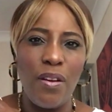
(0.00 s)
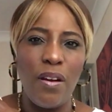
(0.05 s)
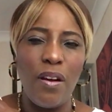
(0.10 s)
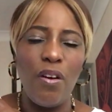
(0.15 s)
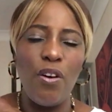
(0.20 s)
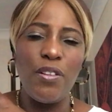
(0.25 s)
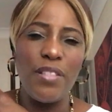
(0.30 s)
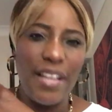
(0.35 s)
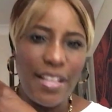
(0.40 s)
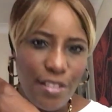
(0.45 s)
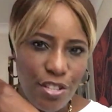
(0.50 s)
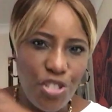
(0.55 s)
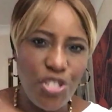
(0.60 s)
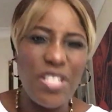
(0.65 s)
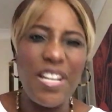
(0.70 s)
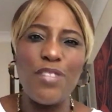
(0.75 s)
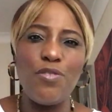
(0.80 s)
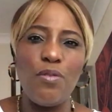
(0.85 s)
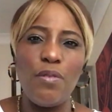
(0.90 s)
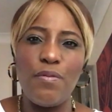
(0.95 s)
under the
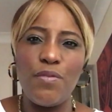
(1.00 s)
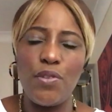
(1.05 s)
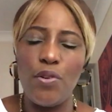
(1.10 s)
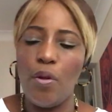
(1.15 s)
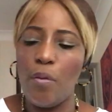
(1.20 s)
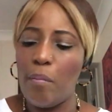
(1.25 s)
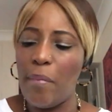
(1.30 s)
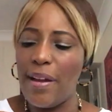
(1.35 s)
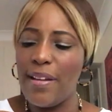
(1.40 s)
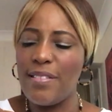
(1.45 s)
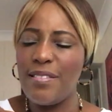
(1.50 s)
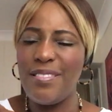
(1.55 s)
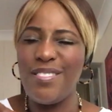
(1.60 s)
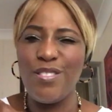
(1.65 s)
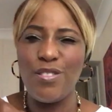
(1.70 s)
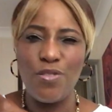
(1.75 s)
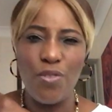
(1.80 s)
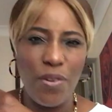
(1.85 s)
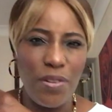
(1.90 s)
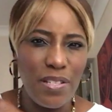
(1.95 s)
shadow of the Almighty,
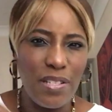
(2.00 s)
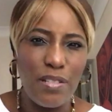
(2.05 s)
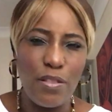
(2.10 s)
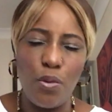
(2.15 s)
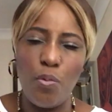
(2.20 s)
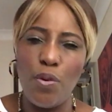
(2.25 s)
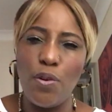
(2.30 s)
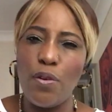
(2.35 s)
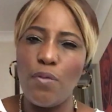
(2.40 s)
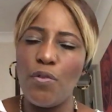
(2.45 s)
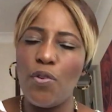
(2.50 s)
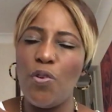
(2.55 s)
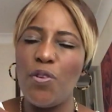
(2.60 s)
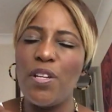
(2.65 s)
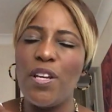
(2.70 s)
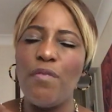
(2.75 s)
studying the Word of God,